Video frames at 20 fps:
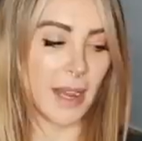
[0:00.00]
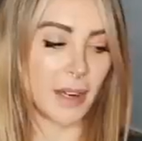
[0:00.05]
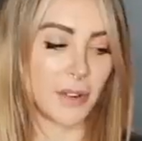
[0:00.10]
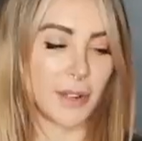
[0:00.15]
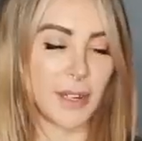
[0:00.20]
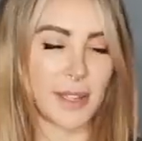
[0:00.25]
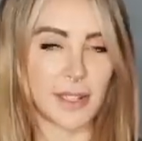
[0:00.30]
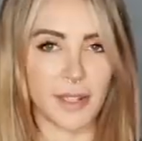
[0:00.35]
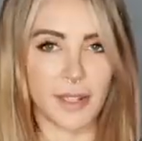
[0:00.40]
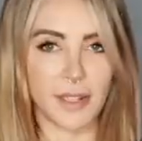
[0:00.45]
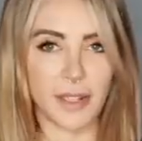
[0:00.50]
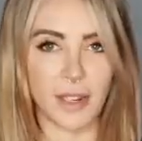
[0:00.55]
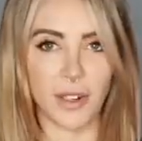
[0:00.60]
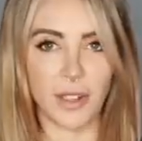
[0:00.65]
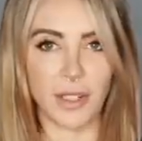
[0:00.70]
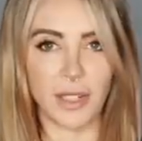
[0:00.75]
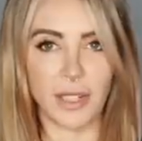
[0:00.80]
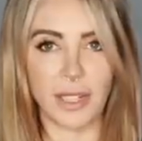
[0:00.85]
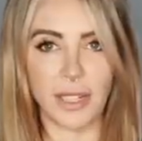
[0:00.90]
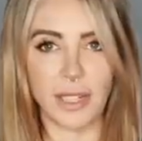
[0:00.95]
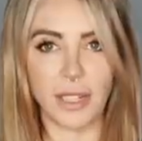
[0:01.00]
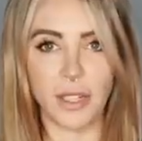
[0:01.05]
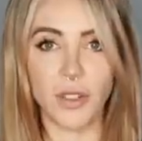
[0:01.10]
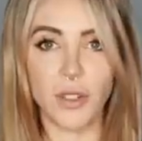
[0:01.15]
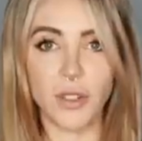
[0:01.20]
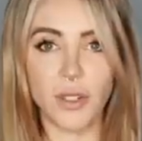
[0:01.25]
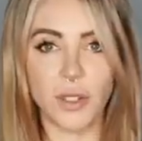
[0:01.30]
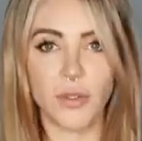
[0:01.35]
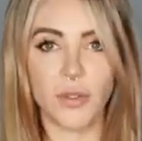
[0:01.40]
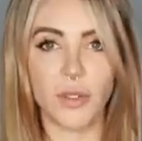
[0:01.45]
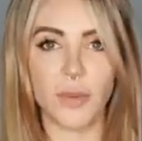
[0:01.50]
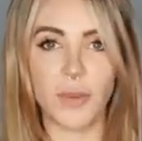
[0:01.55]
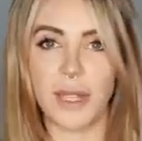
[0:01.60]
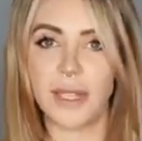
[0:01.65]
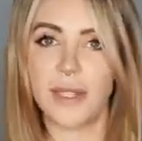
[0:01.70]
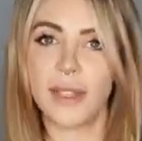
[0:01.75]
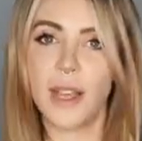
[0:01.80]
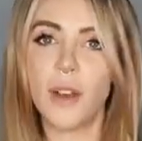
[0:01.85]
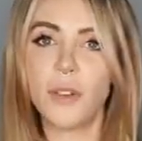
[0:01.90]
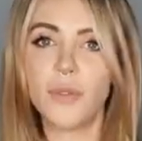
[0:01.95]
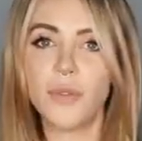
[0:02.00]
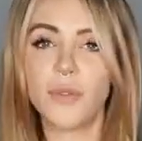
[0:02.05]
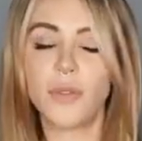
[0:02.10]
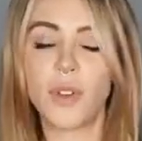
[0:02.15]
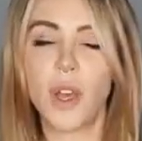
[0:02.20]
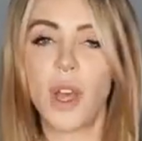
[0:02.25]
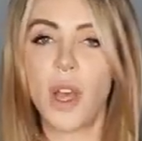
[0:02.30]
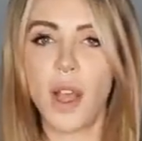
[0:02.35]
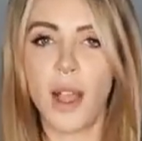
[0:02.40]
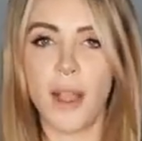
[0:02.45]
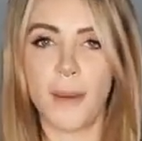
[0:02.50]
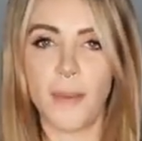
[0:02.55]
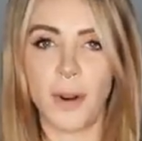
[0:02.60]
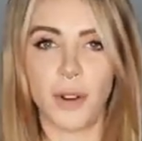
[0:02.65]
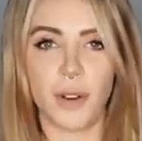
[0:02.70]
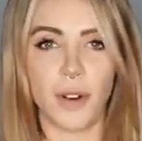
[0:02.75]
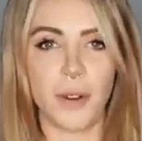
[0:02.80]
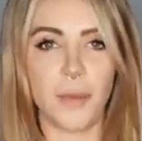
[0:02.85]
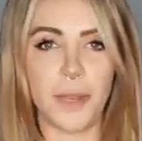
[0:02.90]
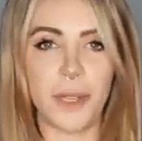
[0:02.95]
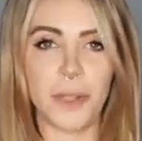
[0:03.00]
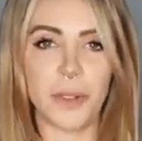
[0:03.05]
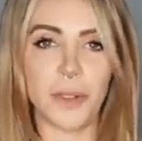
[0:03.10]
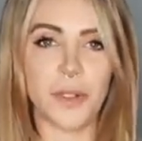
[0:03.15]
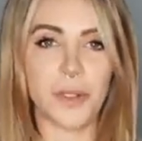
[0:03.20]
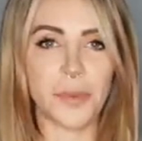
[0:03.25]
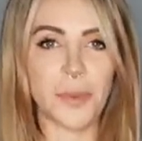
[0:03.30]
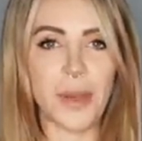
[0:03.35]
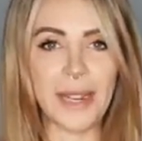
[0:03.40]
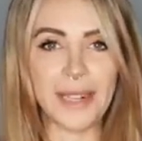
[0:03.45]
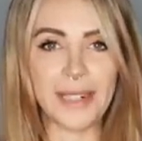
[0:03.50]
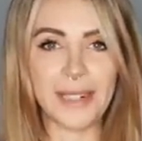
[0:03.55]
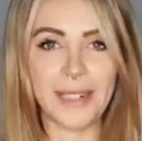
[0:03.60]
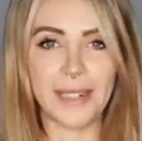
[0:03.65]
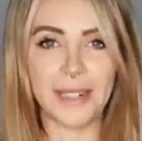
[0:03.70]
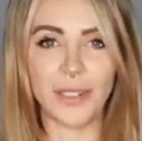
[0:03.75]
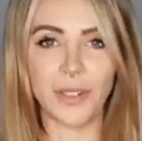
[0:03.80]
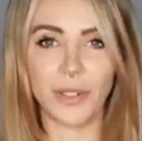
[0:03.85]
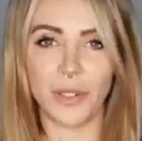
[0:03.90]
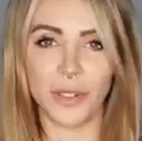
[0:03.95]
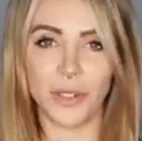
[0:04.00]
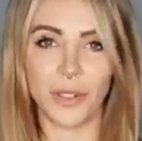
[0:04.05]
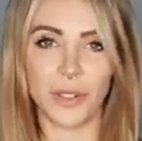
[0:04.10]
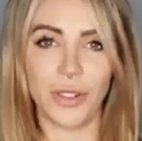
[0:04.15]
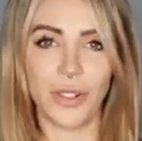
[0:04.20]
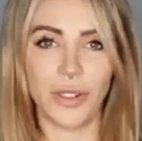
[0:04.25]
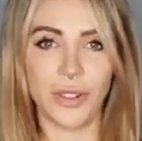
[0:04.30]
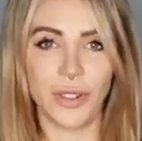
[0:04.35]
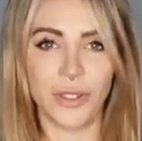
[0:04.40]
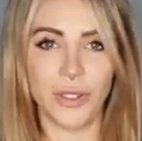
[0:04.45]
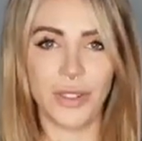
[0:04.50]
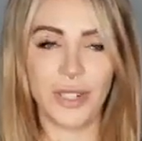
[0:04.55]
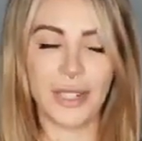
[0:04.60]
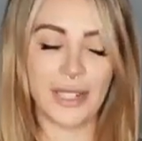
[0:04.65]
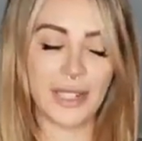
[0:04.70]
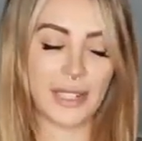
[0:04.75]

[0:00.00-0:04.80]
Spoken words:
I don't necessarily use it for myself. I'm not going to be closed-minded or,